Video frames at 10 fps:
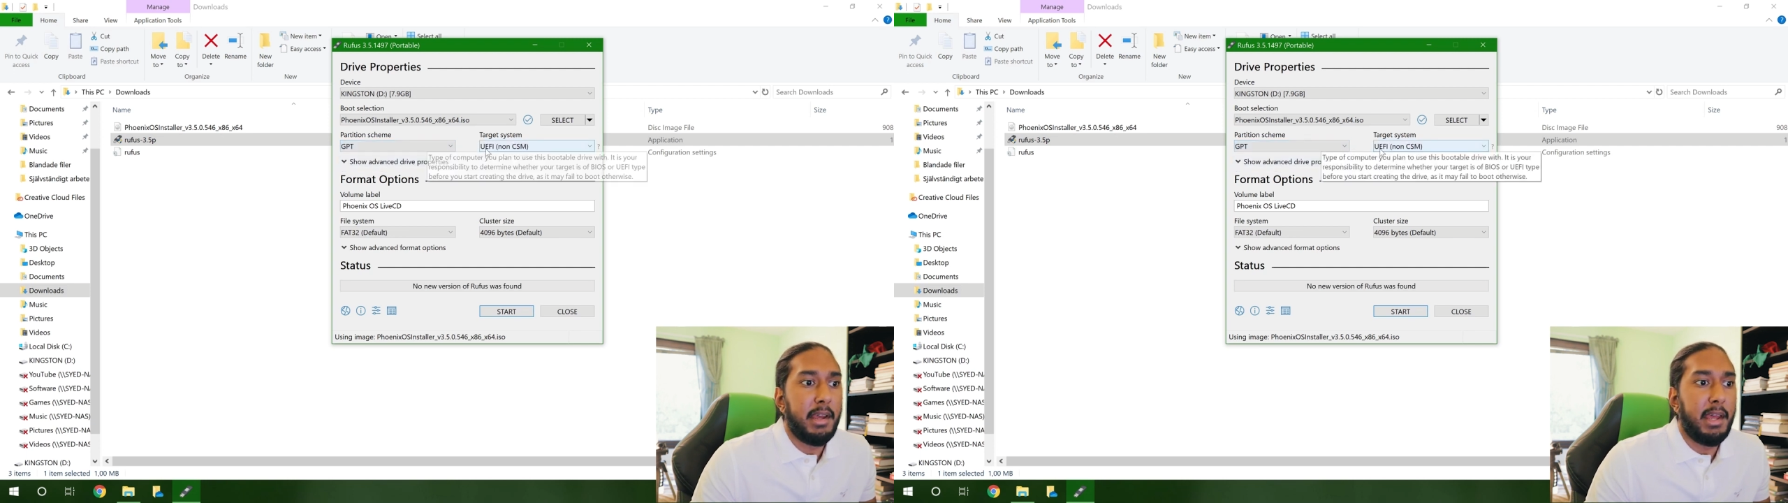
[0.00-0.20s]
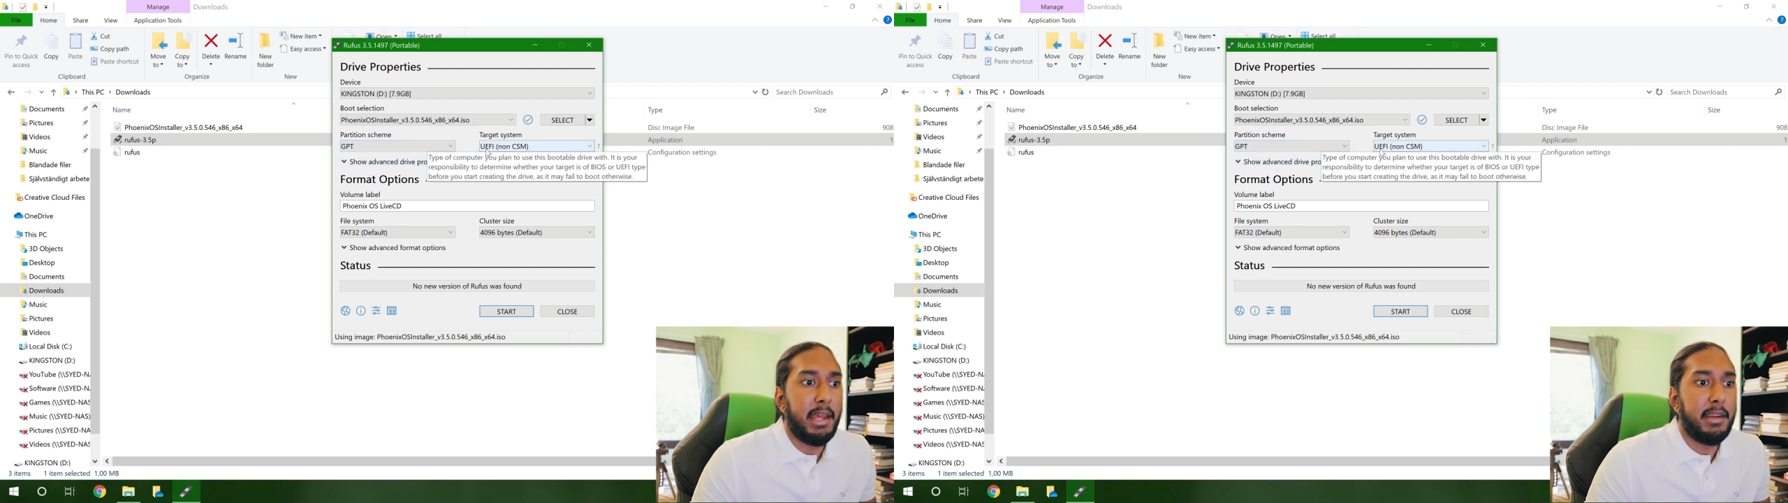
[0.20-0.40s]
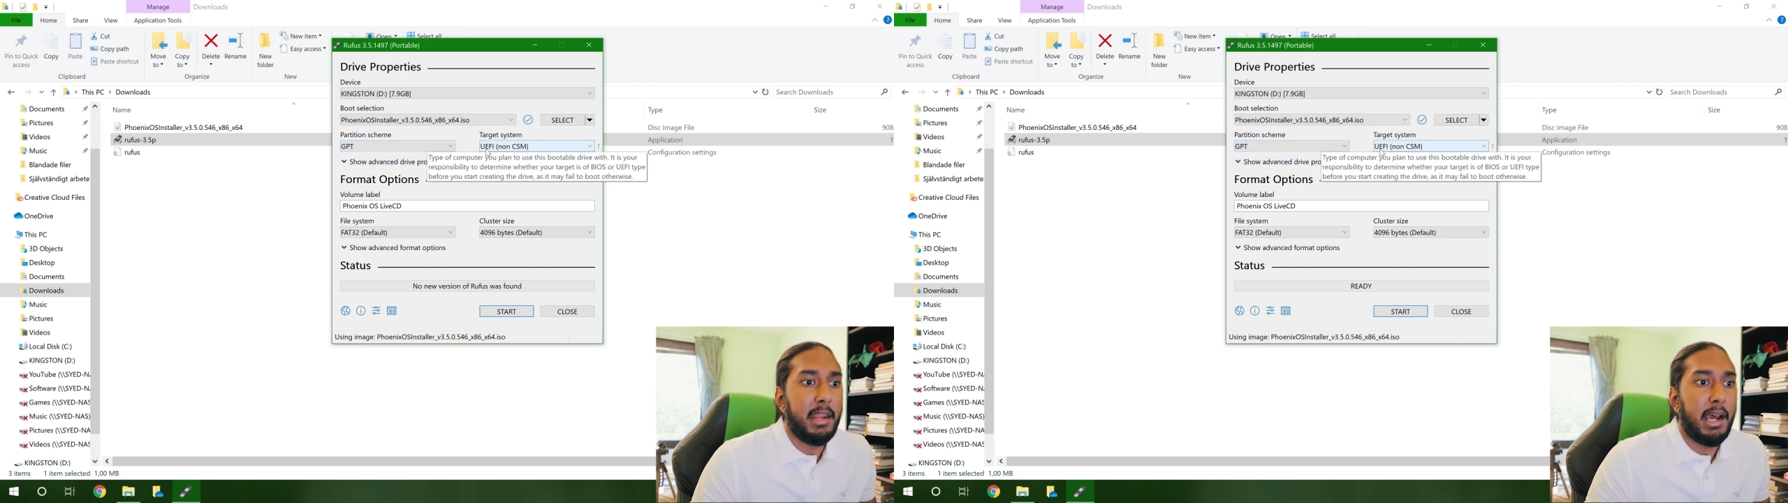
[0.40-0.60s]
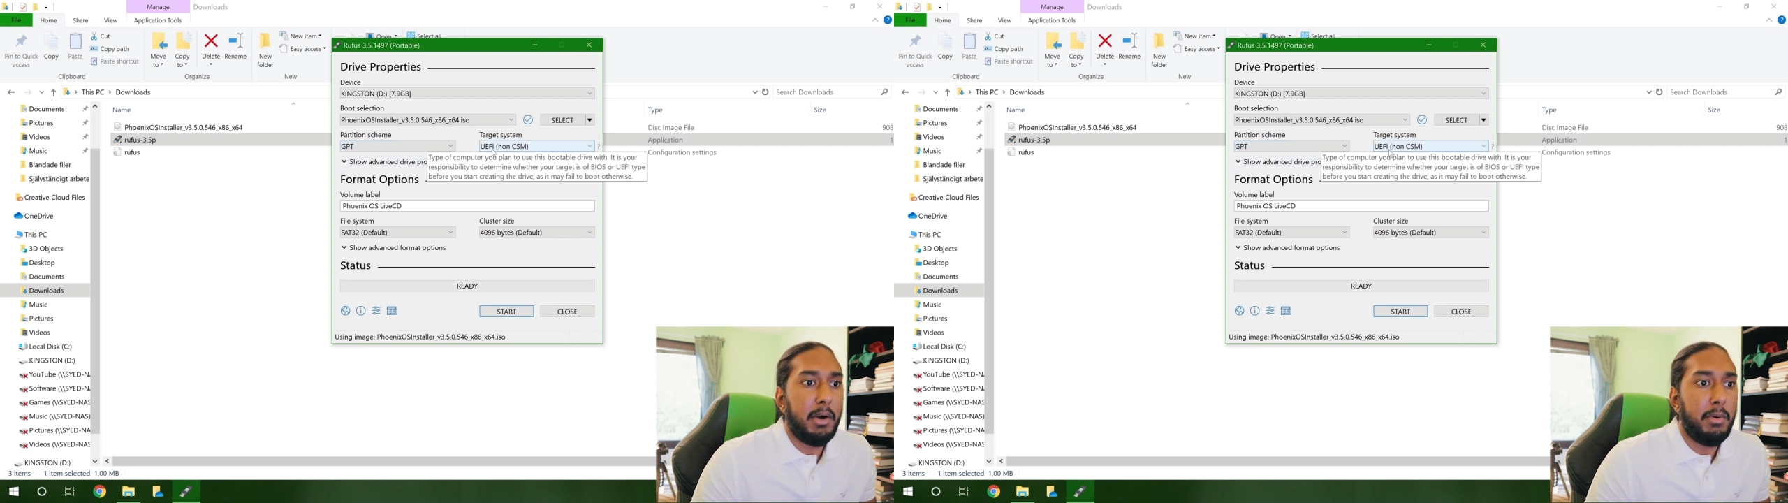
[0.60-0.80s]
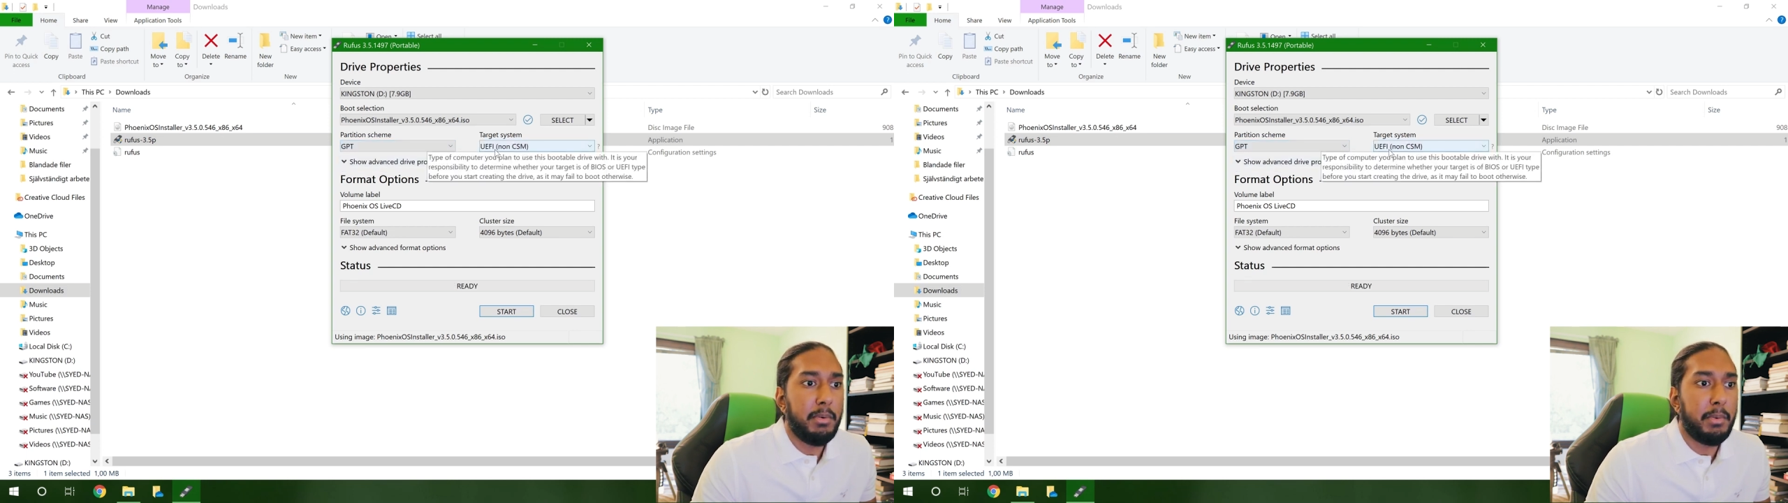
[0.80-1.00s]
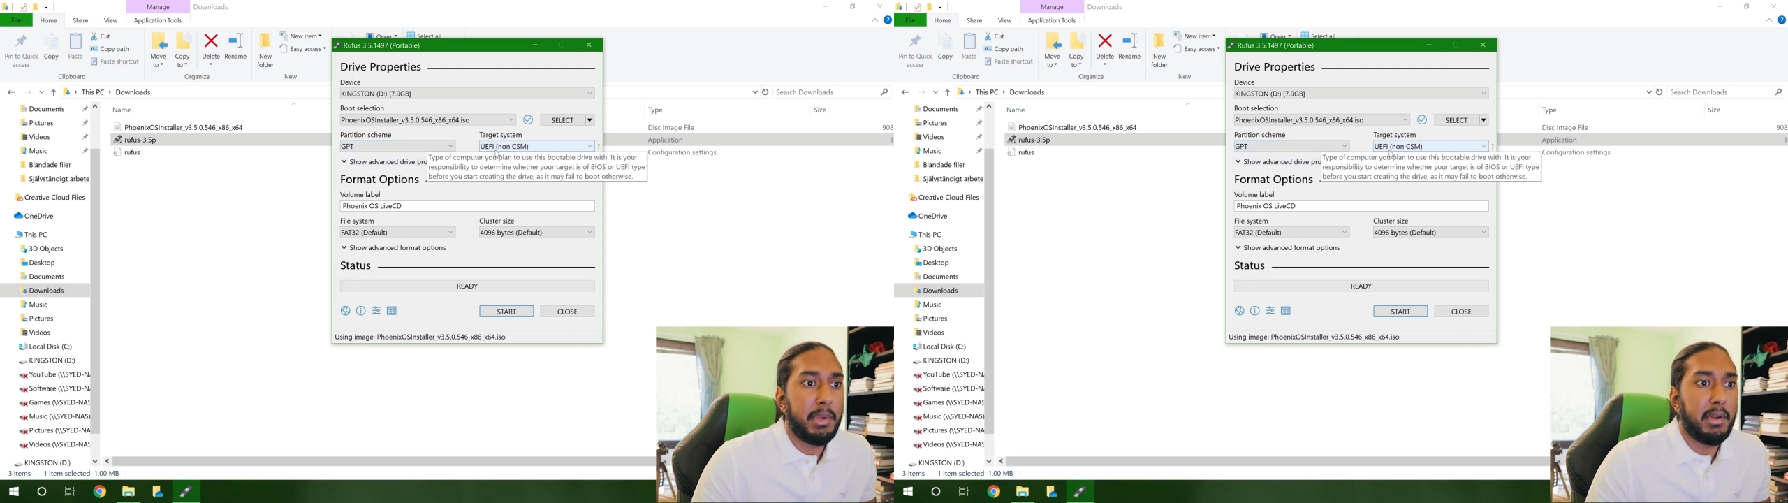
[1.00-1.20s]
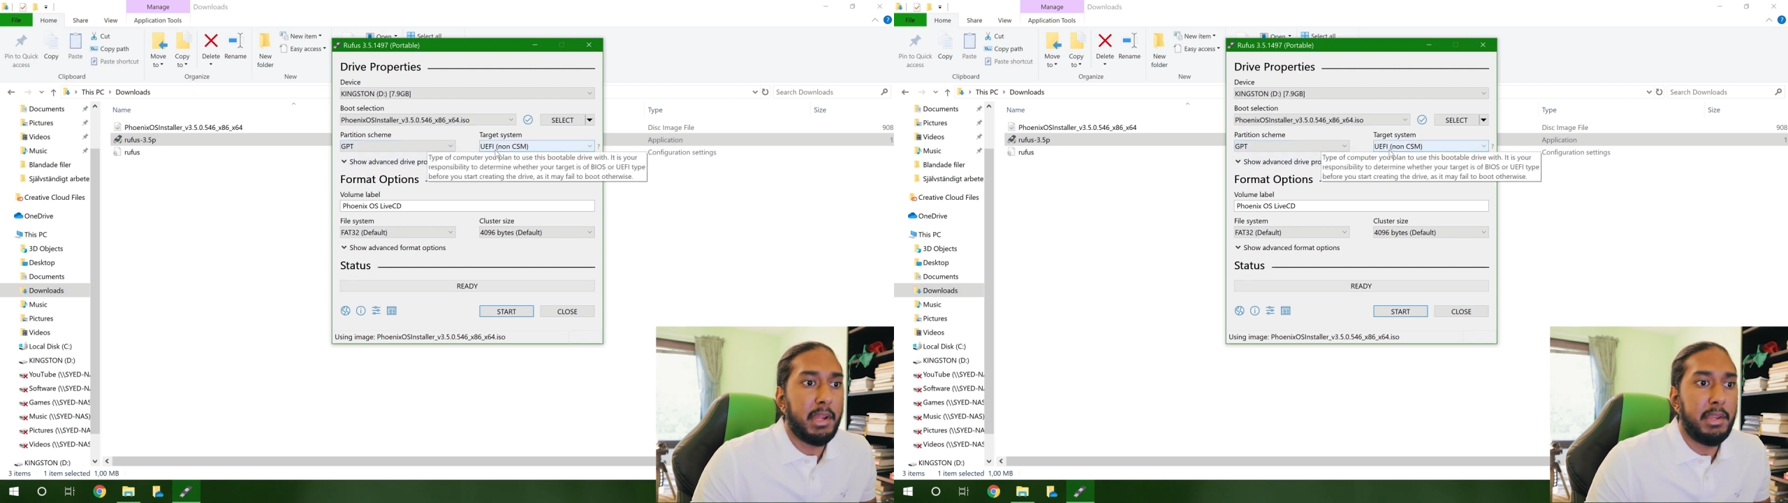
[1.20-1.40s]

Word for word: And now we're gonna